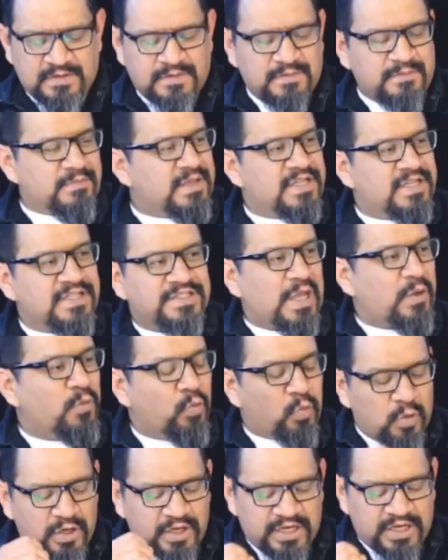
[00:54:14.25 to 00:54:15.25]
because they
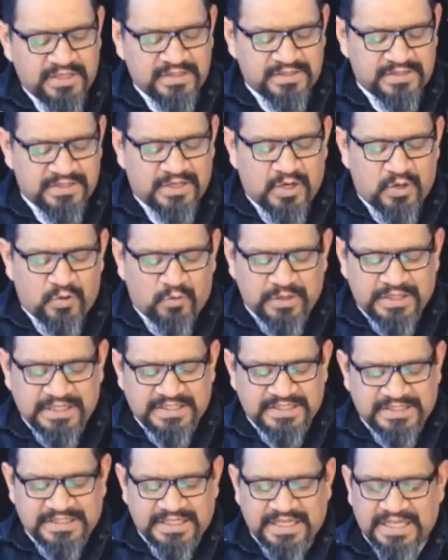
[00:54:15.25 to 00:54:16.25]
wouldn't
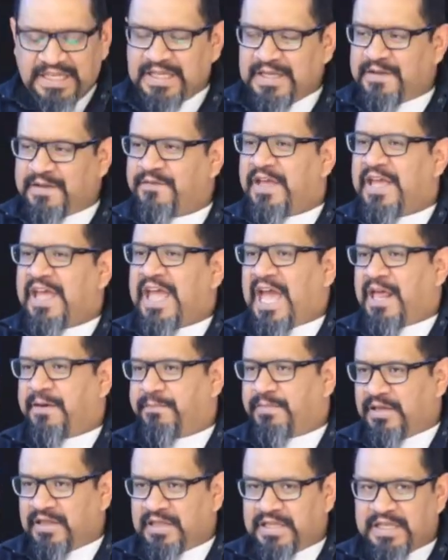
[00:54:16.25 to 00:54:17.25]
receive and
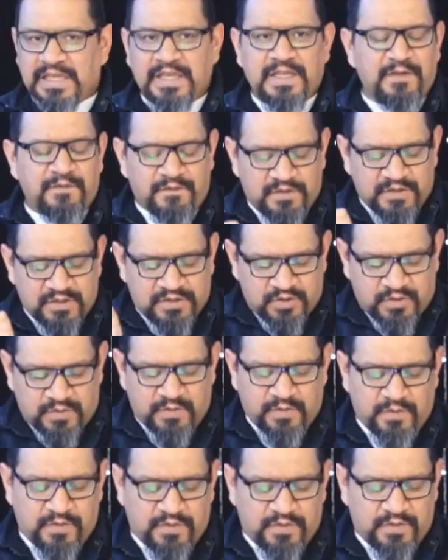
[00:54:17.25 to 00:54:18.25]
believe the
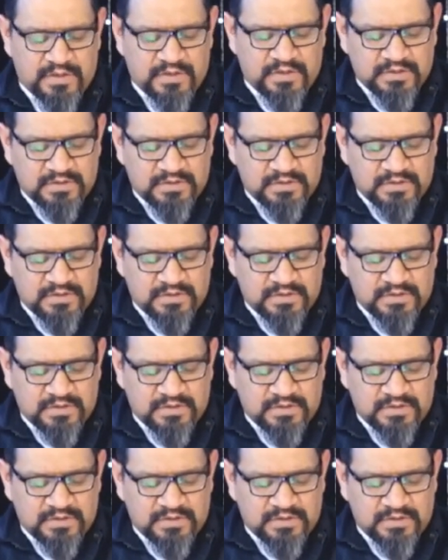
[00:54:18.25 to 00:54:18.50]
truth.